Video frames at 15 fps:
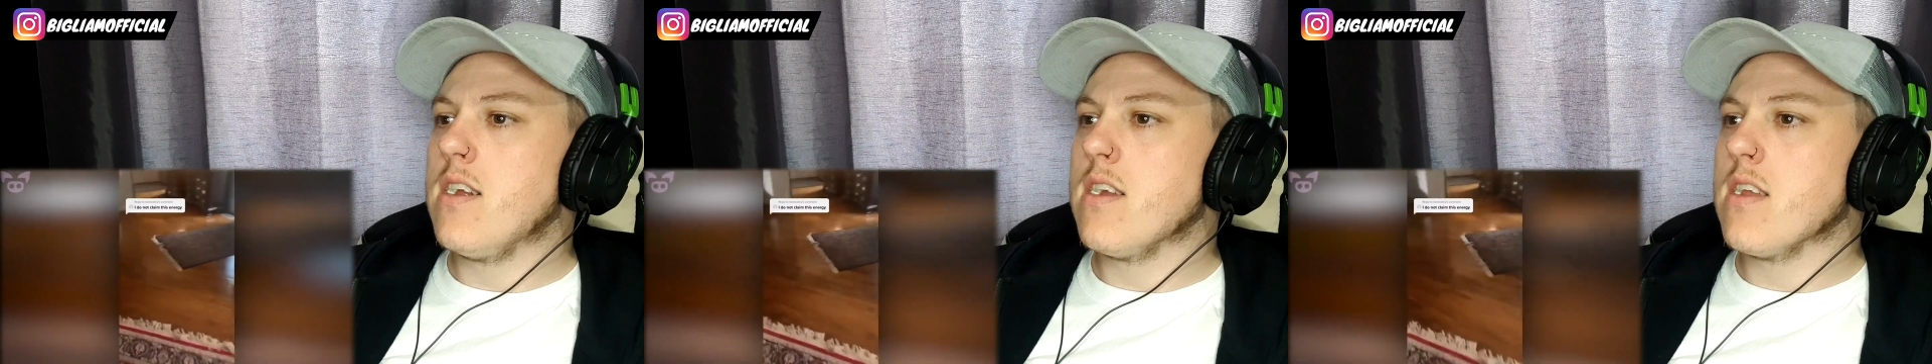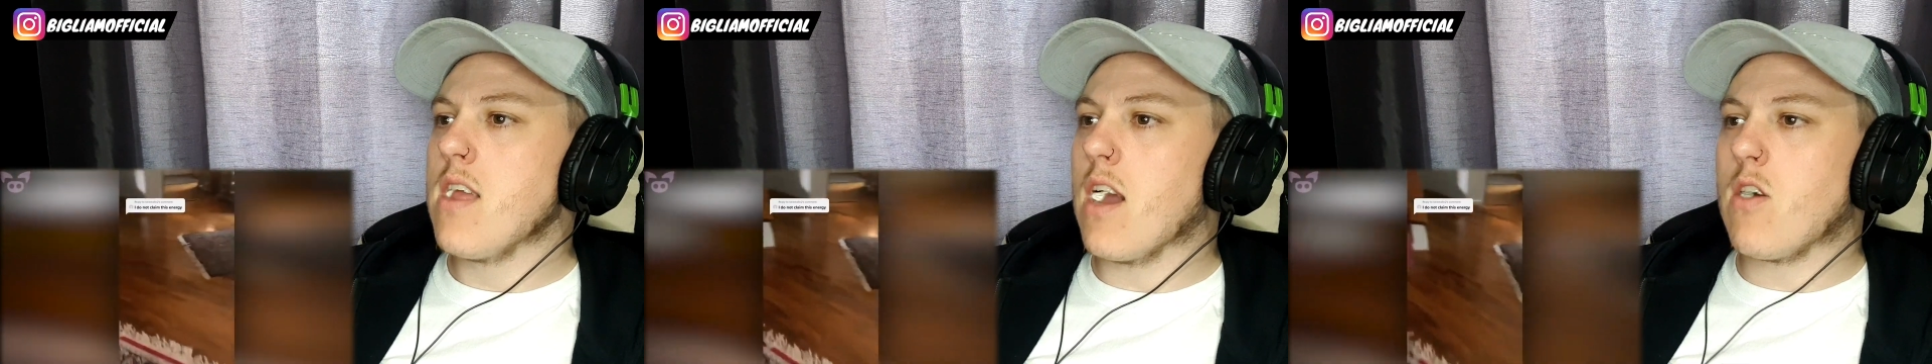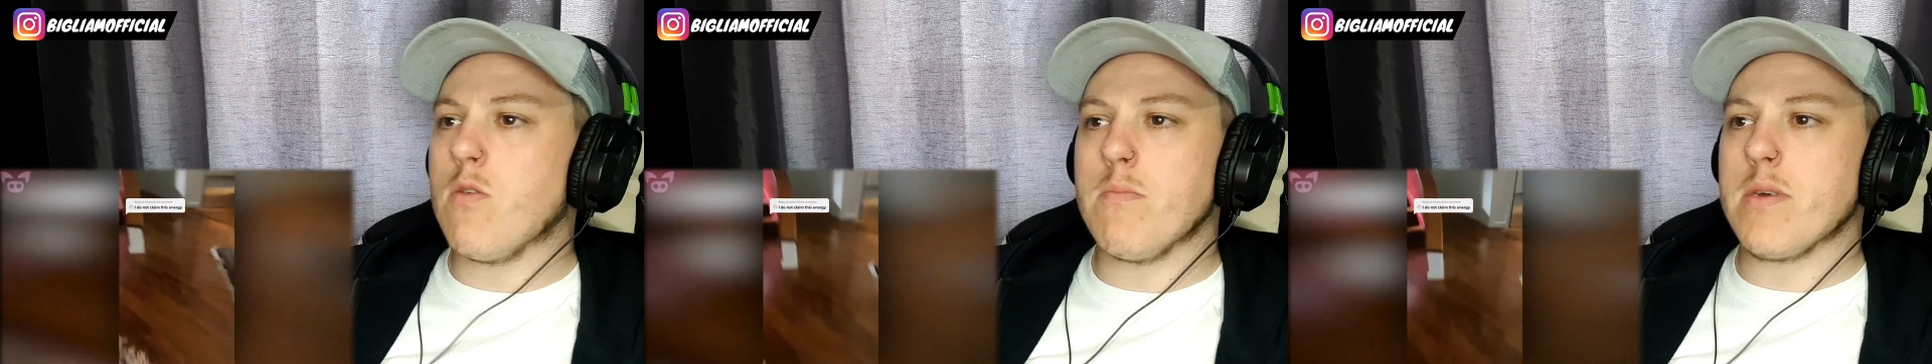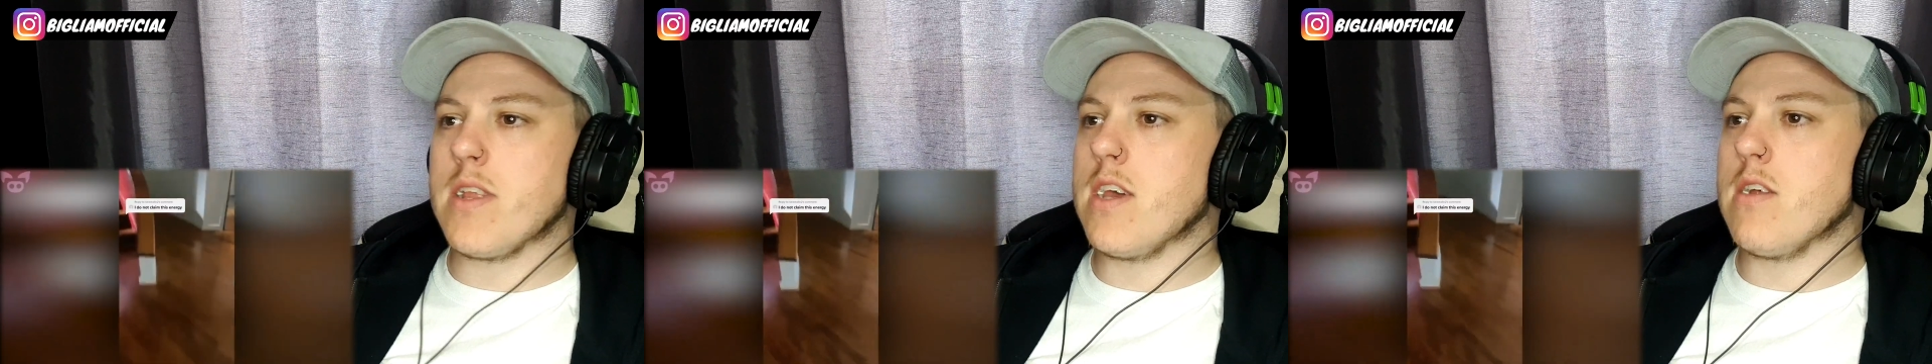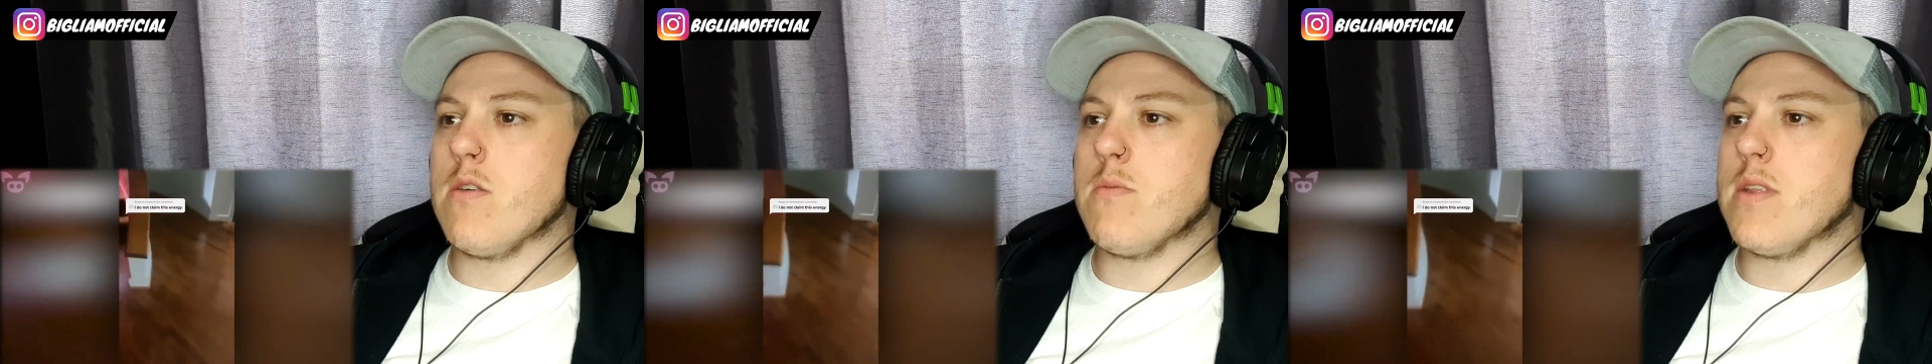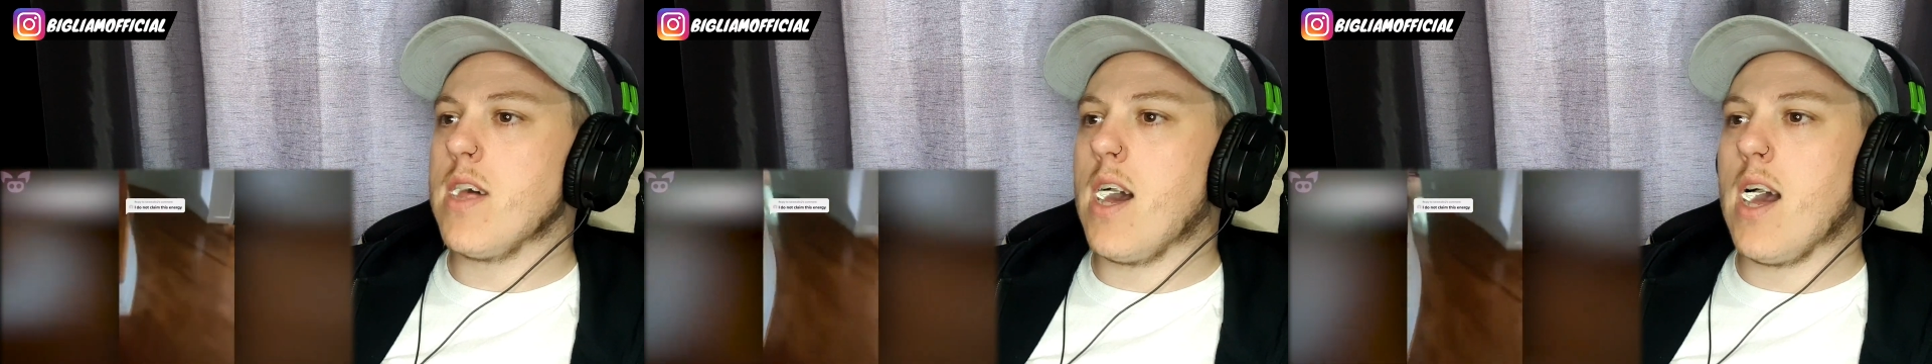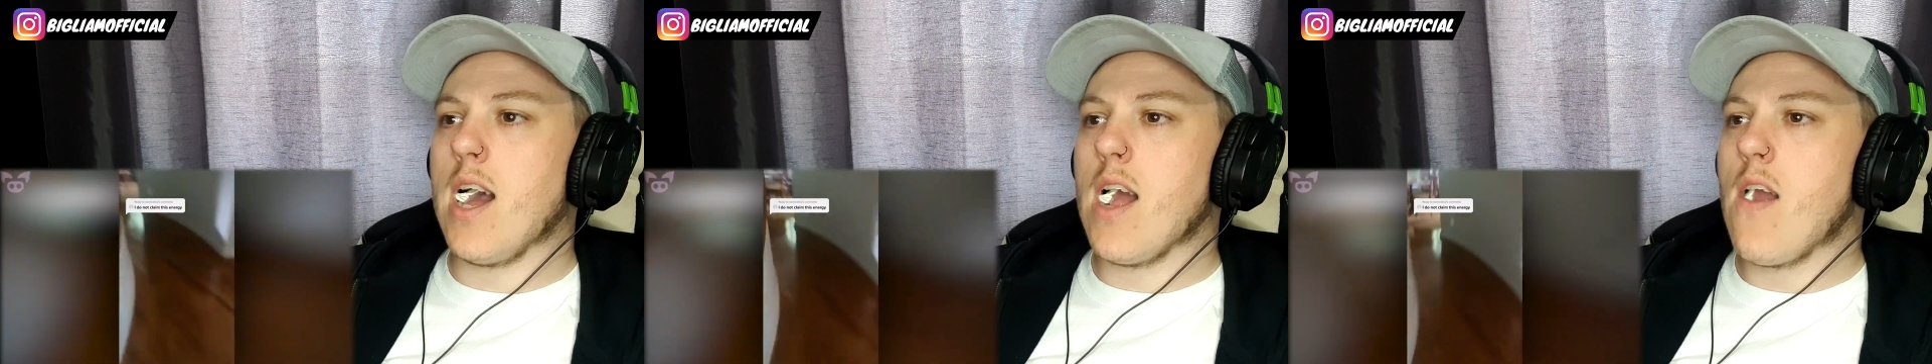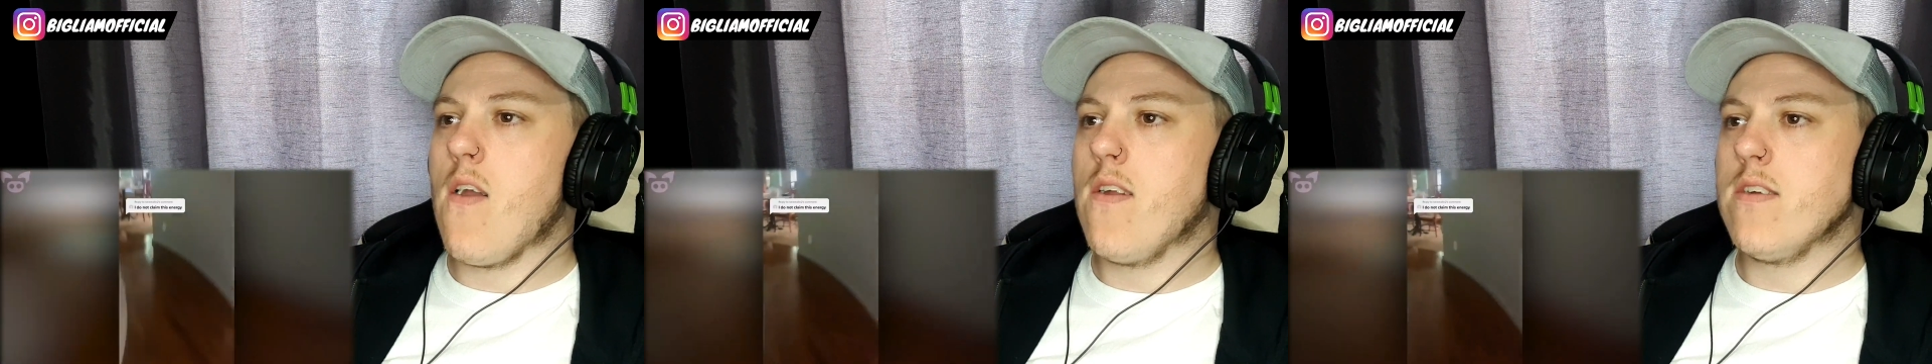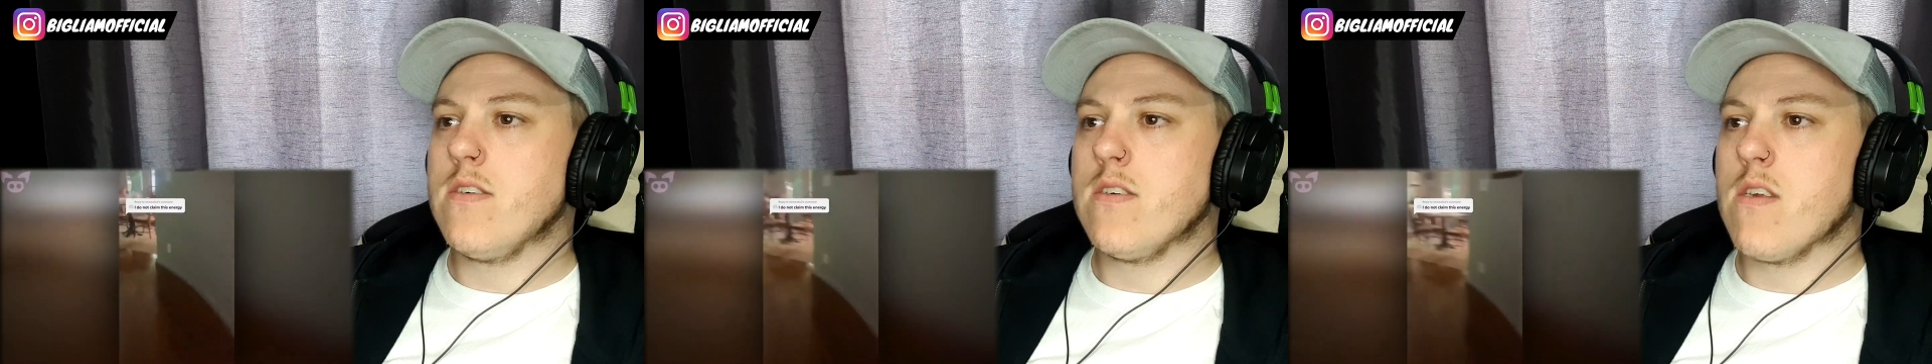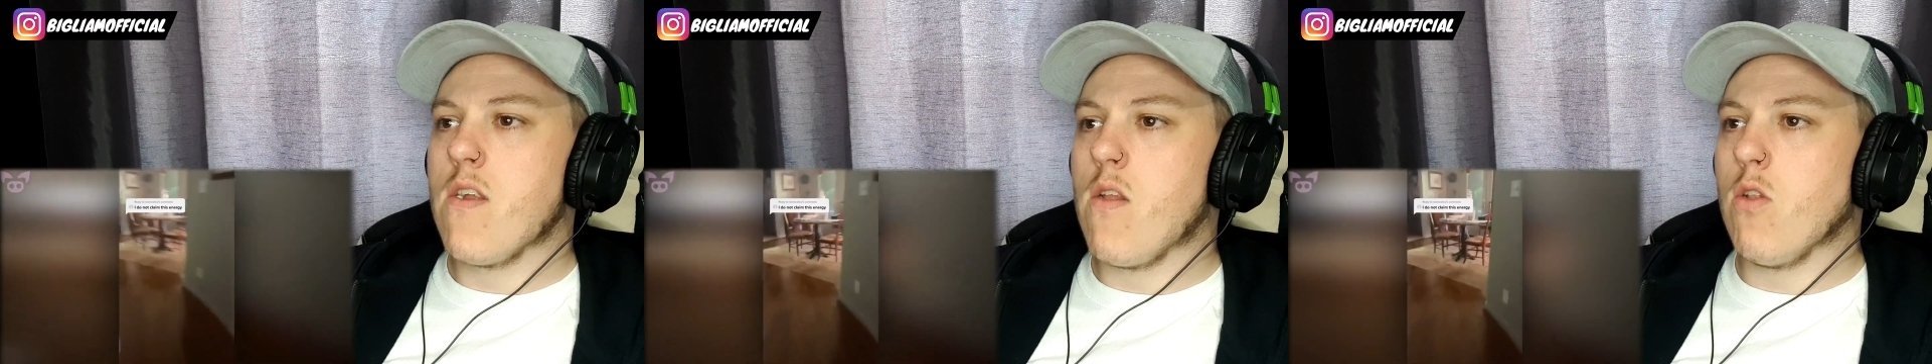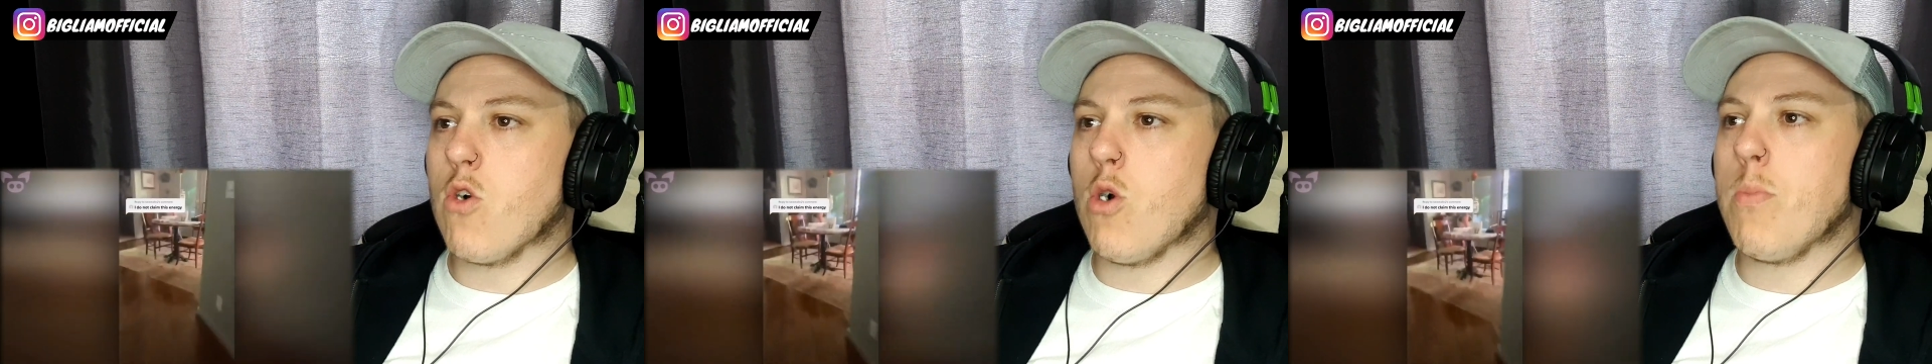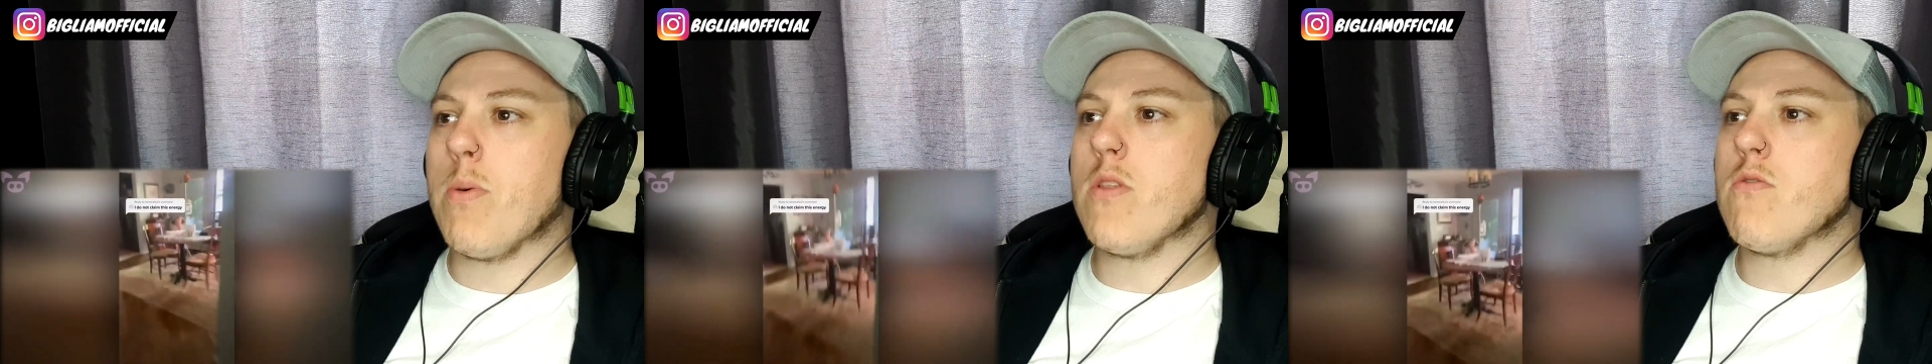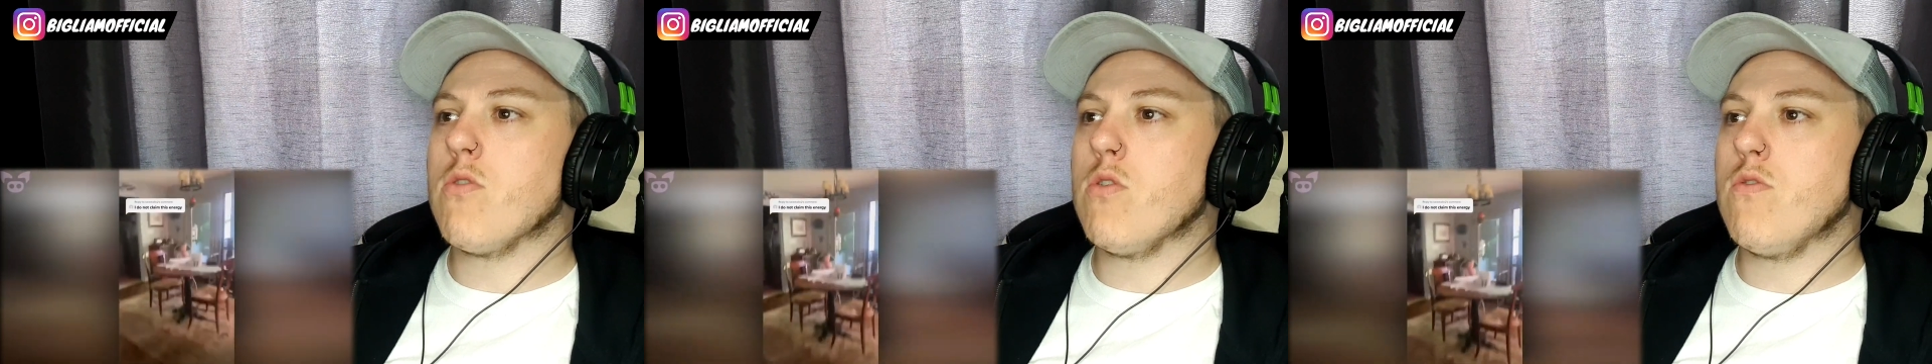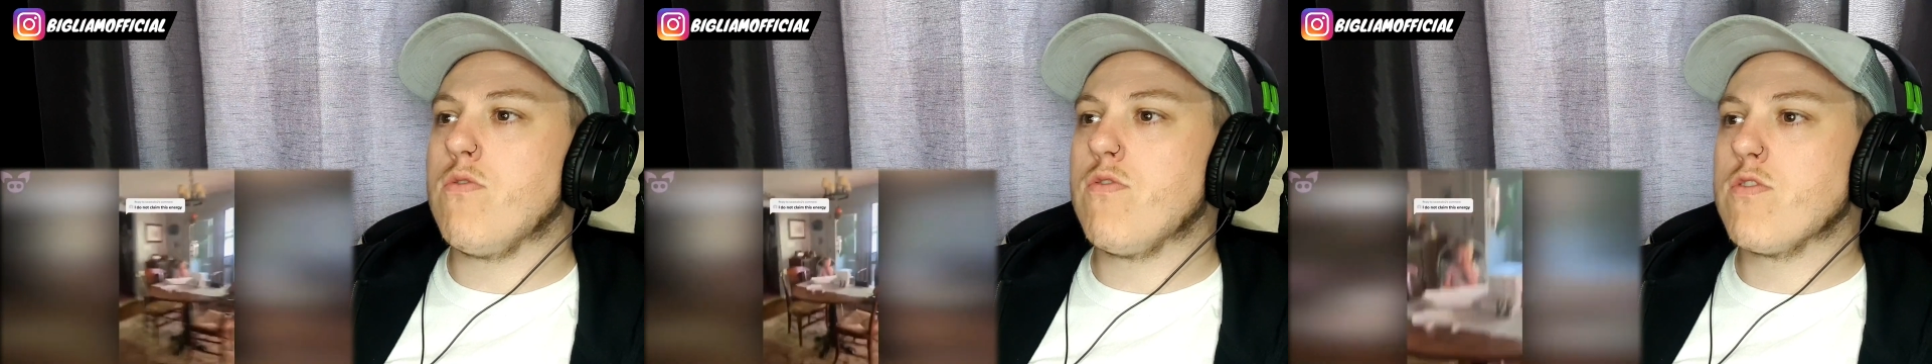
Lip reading: I couldn't be dealing with that. Look up on the roof.